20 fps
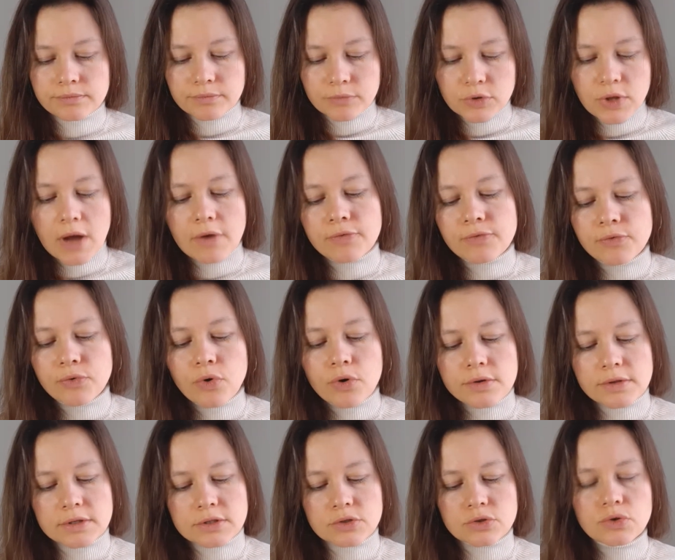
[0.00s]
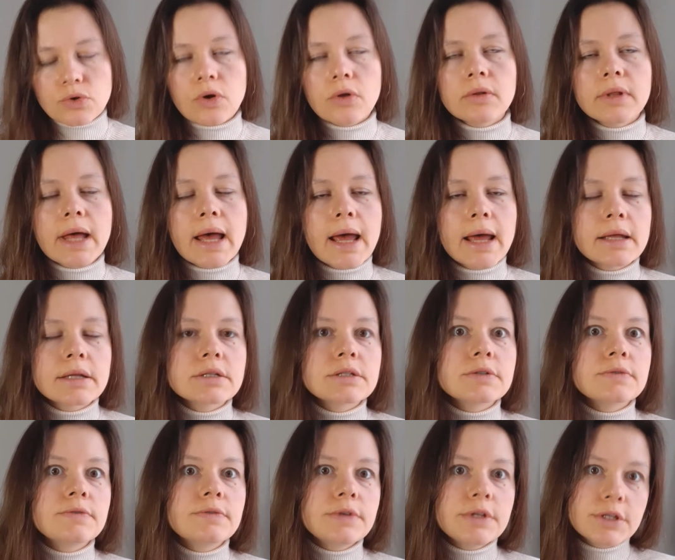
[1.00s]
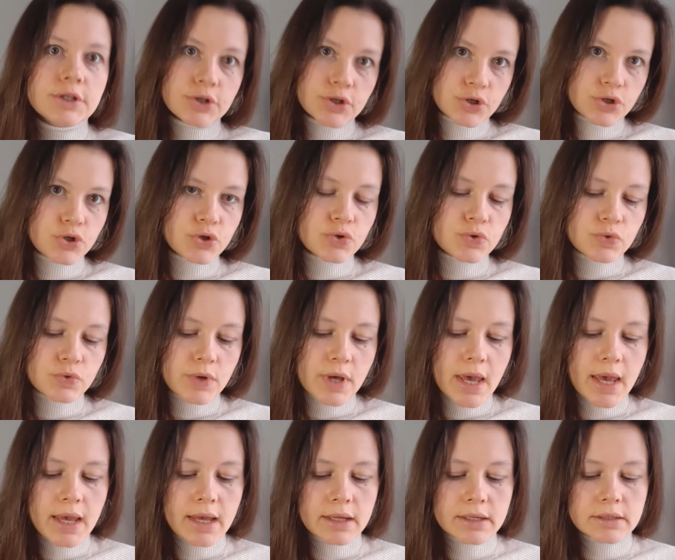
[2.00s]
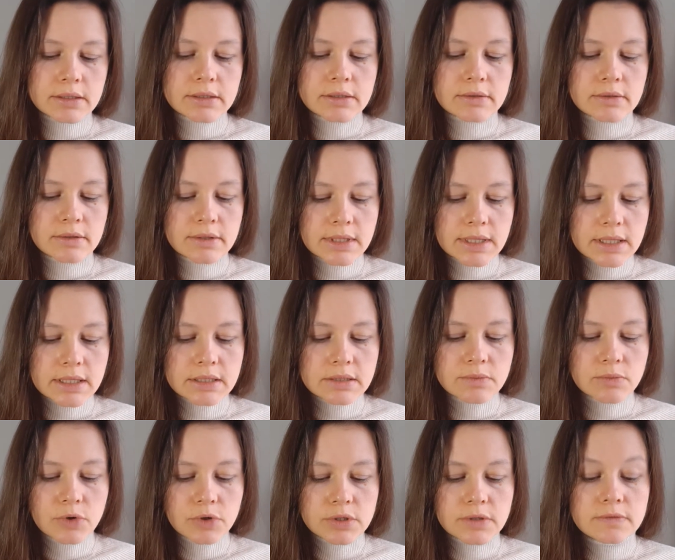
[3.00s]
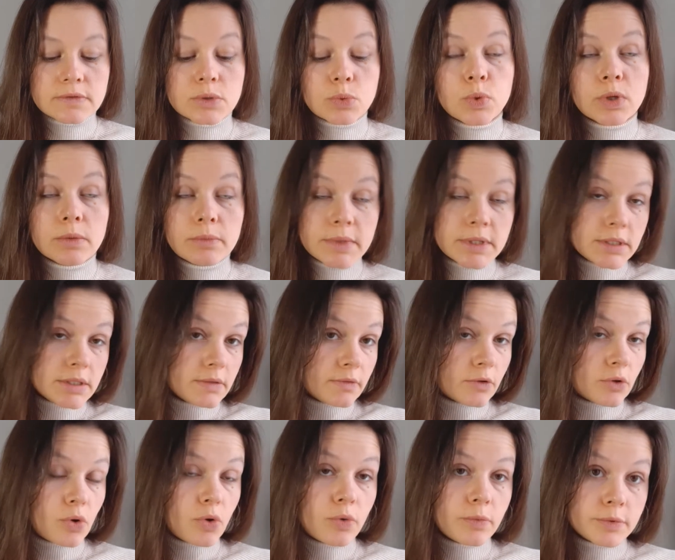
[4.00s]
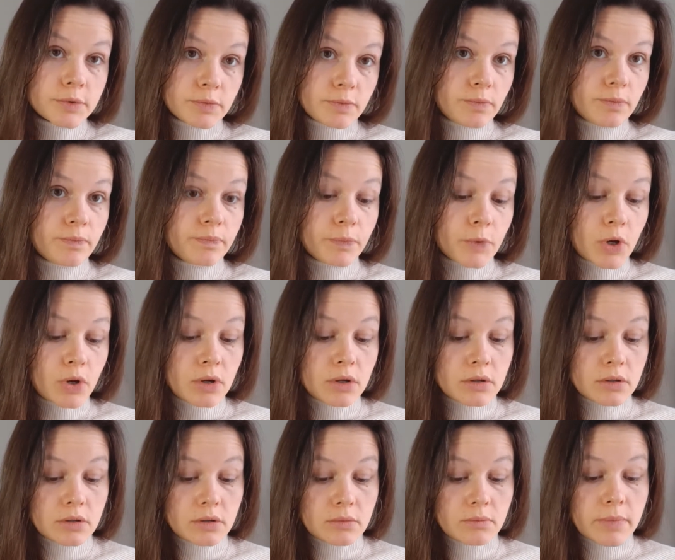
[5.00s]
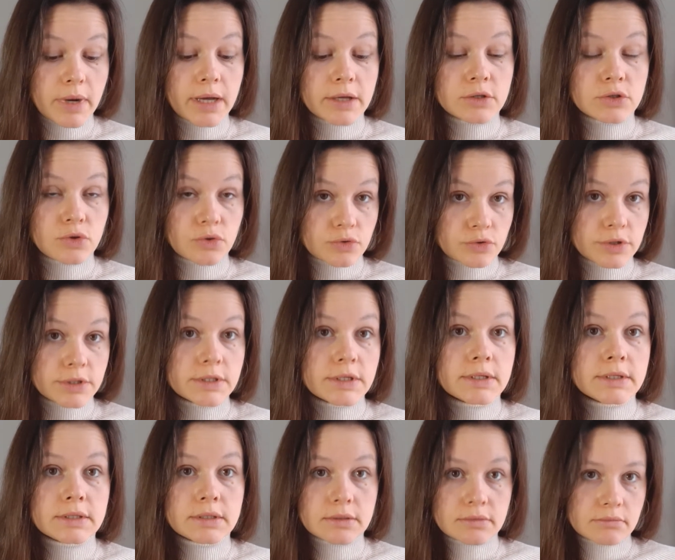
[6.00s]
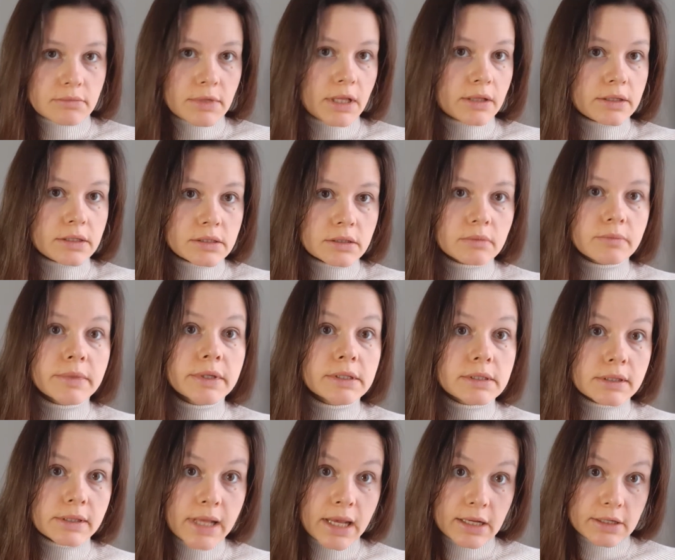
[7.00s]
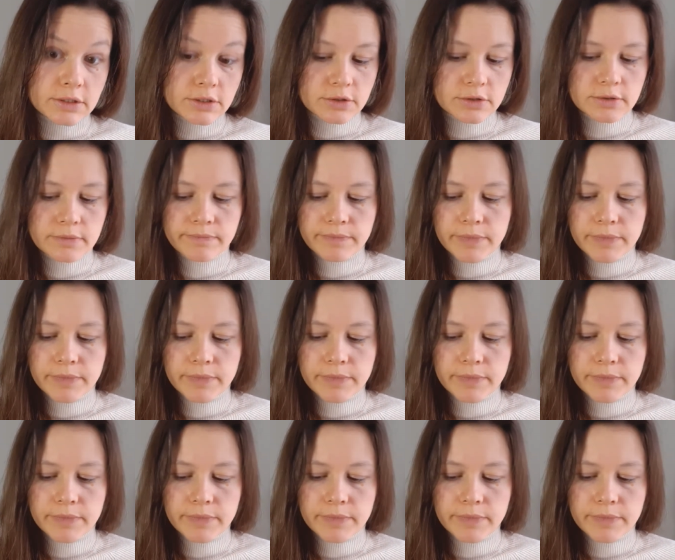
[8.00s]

love for the soul and virtue. And these motives will be developed uh, by Socrates a little bit later.